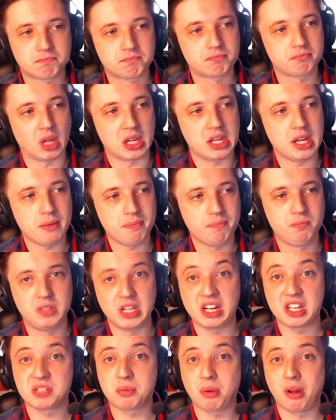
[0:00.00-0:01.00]
And yeah,
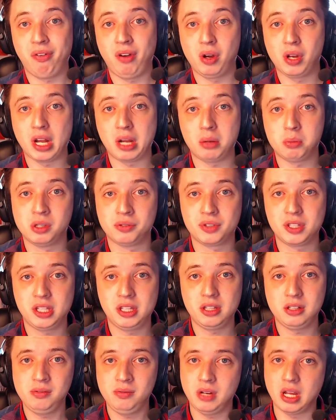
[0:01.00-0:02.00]
that is my favorite album of the
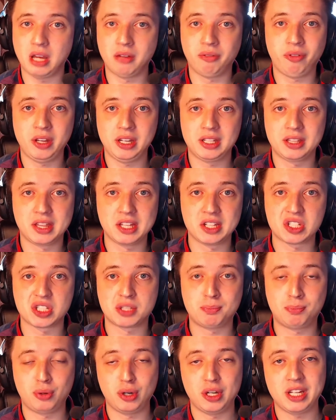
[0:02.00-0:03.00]
year. I think this is
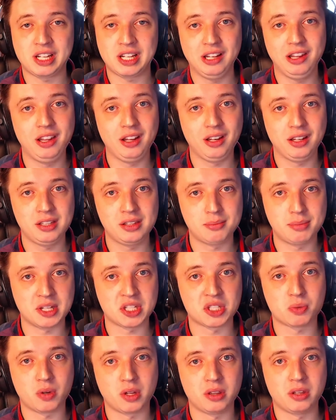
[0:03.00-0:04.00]
pretty clearly the
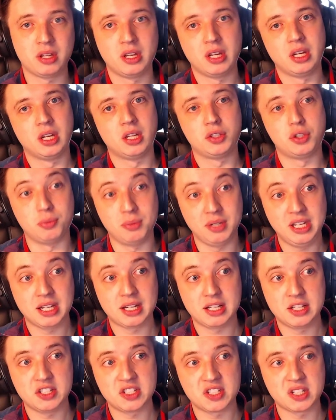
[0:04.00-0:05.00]
best one, to me at
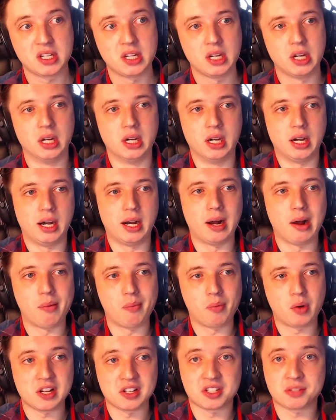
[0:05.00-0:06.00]
least. Um,
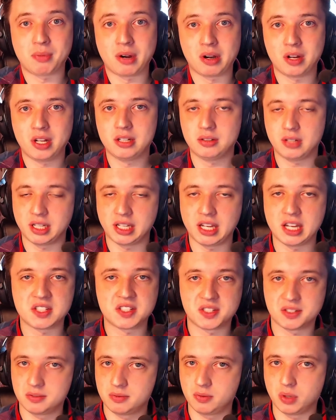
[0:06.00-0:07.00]
Hwasa's Maria, I
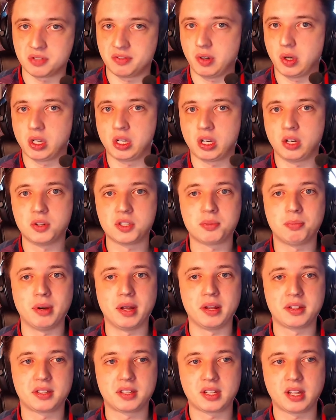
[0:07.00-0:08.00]
guess, was very close,
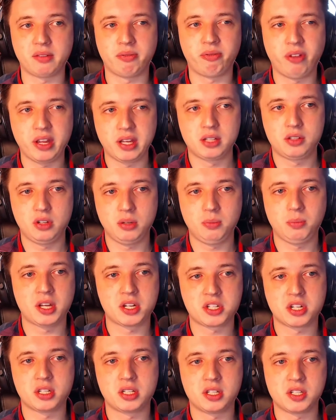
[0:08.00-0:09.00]
but I think
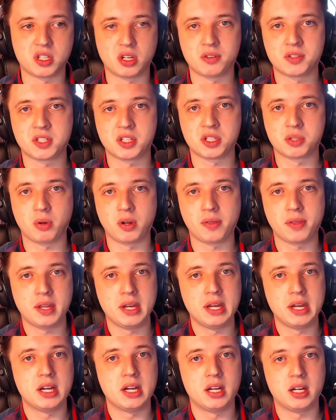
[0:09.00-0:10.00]
Dreamcatcher deserves this one.
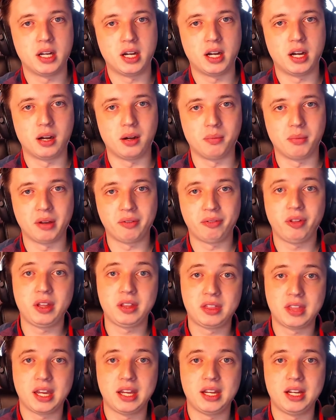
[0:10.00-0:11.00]
Um, I
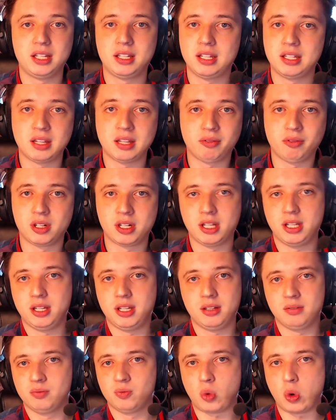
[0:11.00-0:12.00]
think they, they
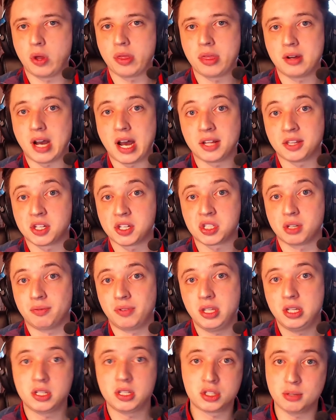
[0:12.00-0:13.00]
definitely were the artist of the
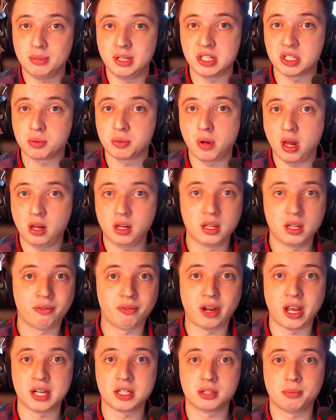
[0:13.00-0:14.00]
year to me as well, if
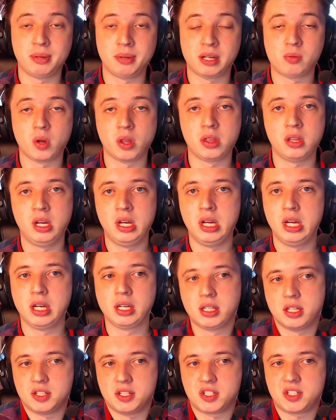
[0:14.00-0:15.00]
I had to pick one,
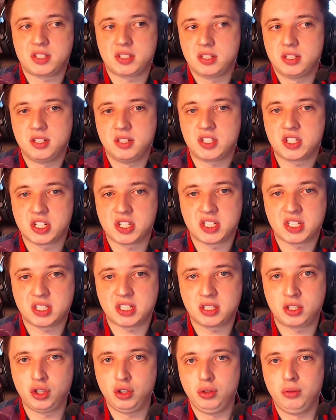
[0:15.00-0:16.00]
because it's
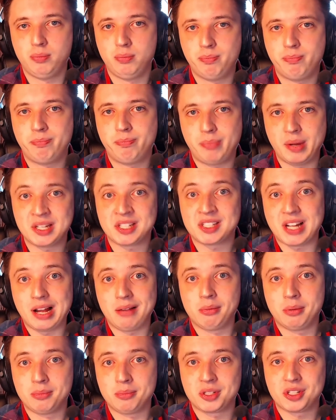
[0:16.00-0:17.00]
just two best
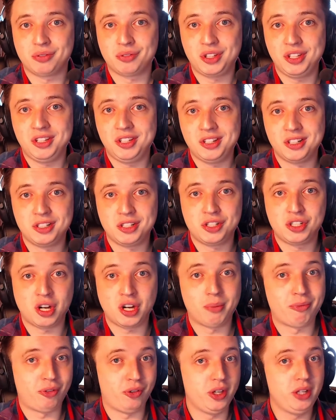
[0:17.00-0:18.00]
albums of the year in the
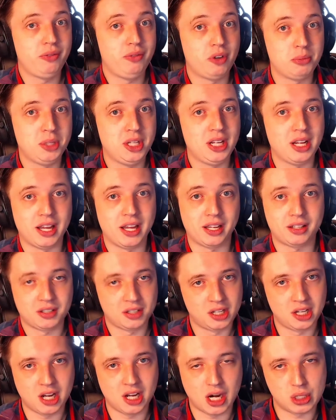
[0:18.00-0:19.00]
top three for me. Like,
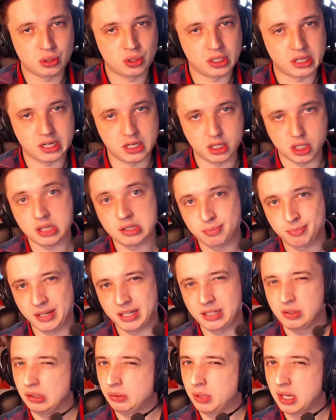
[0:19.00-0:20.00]
how could I not
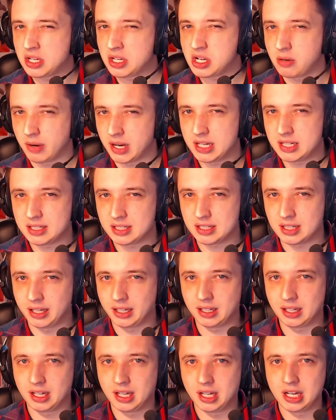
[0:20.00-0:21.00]
pick Dreamcatcher, right?
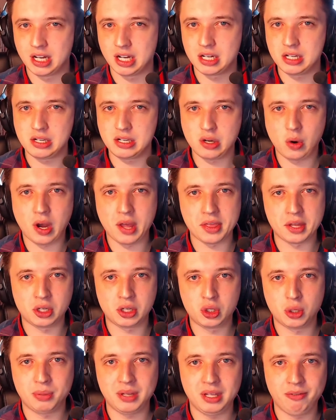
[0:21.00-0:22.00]
Like, no other
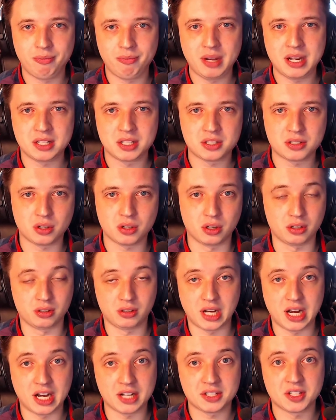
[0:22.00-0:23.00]
group even made it, or
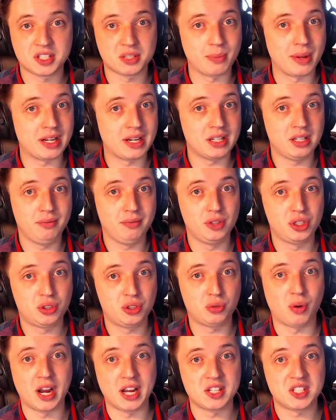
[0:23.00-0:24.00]
artist made it even
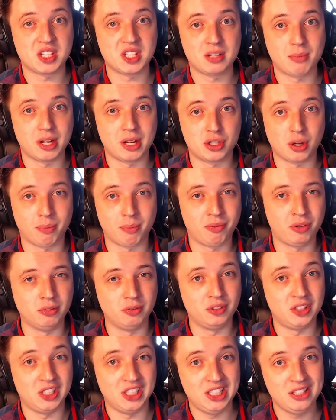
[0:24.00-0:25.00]
twice in my top
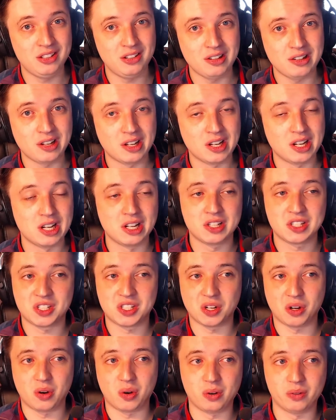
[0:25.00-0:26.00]
15.
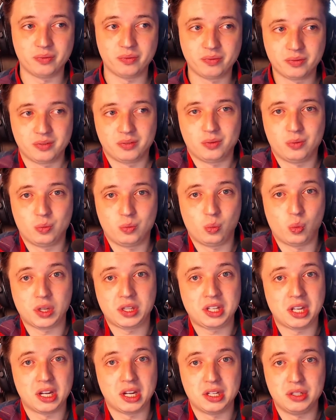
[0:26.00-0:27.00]
So what
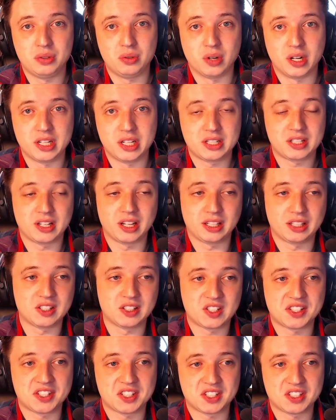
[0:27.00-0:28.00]
can I do, right? Like,
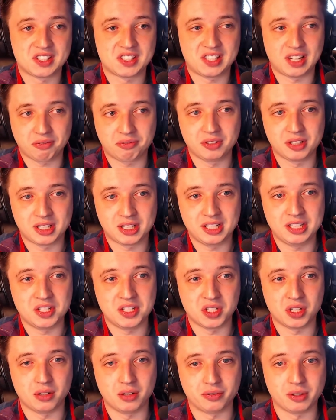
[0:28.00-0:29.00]
it's definitely
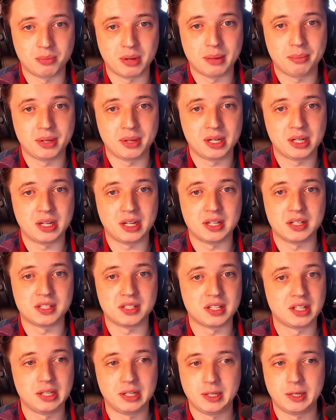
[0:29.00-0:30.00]
deserved, in my opinion. And
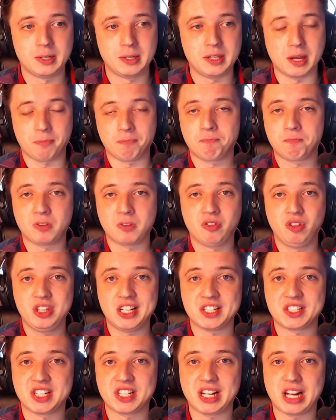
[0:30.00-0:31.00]
yeah,
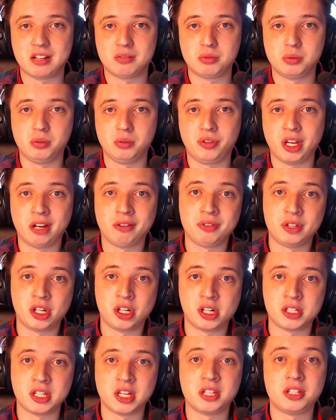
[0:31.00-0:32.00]
fantastic album. If you haven't heard
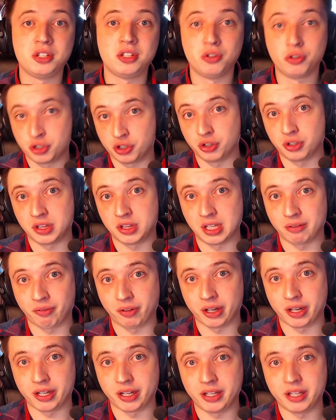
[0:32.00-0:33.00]
it yet, you should
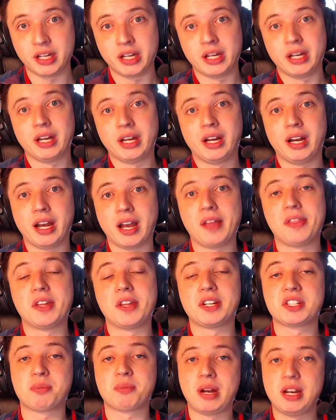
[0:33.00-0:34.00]
definitely. And that
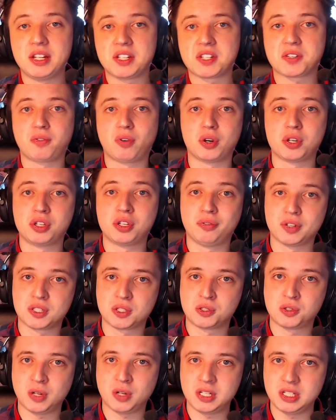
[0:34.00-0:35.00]
is my list for
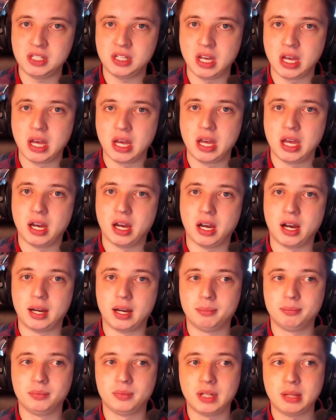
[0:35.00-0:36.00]
2020.
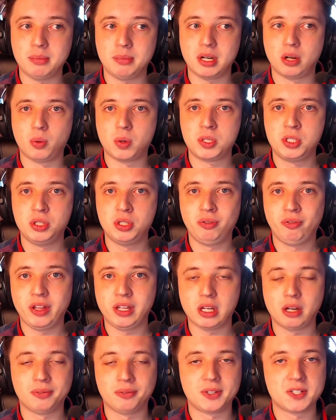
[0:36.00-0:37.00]
Um, let me know what you
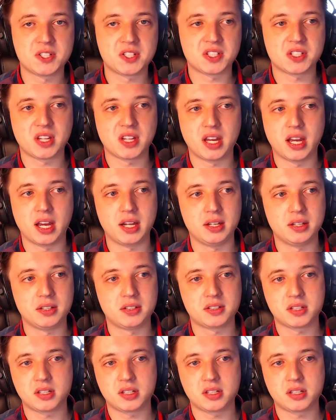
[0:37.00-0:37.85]
think of this and